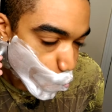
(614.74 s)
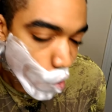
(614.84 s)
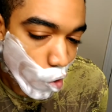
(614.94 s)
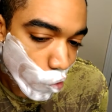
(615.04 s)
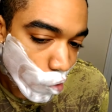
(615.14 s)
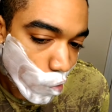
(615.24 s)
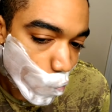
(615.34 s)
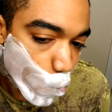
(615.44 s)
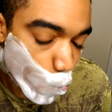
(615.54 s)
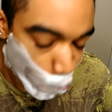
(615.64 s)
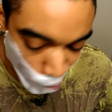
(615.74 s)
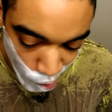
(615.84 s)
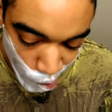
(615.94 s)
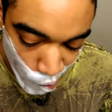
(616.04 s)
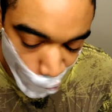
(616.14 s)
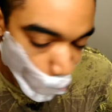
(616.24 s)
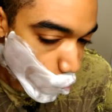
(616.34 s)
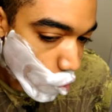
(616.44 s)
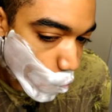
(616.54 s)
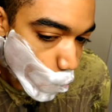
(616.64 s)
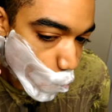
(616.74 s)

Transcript: Yeah, that's right. And yeah.